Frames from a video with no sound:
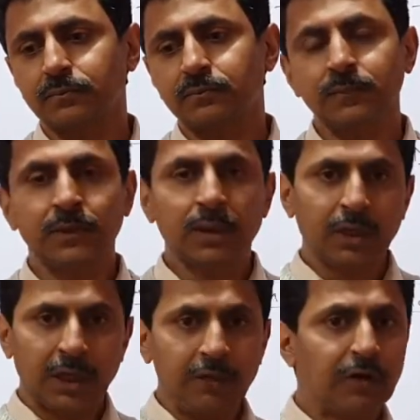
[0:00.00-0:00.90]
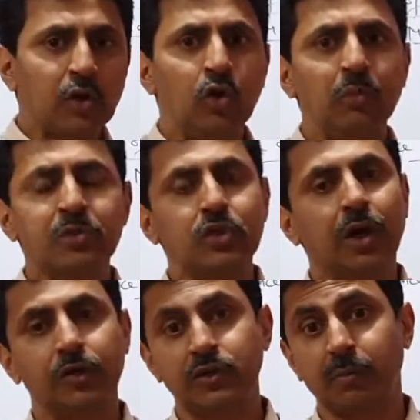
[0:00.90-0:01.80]
In your homes, you are using
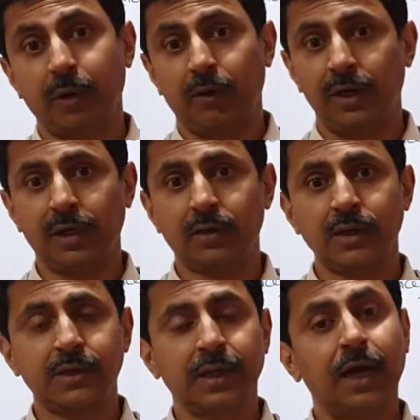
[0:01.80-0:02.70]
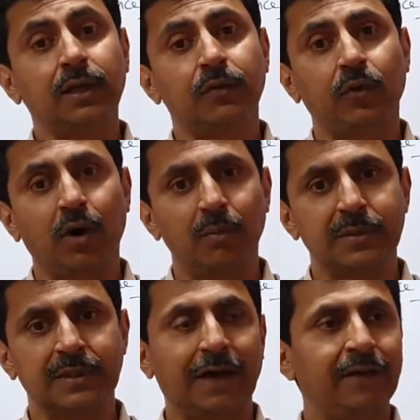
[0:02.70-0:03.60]
power electronics in other forms.
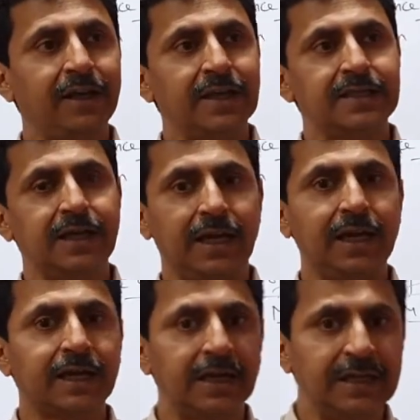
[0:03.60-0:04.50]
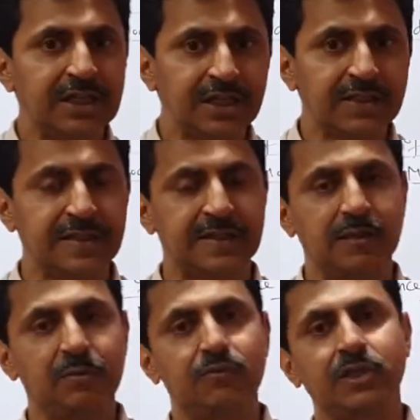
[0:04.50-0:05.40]
Nowadays, the air conditioning systems which are
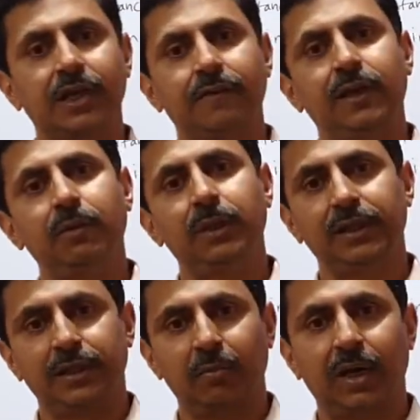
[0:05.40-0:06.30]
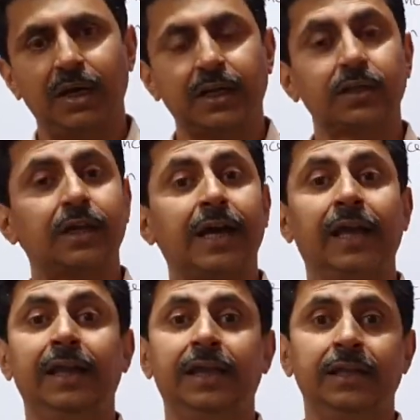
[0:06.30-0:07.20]
available in the market are highly
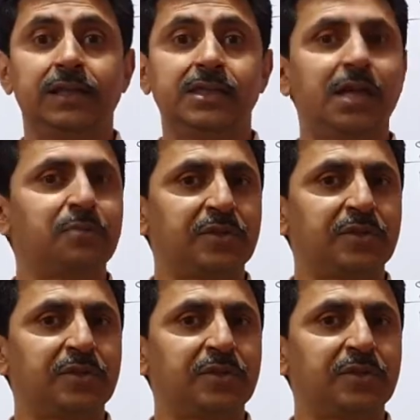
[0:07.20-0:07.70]
energy efficient.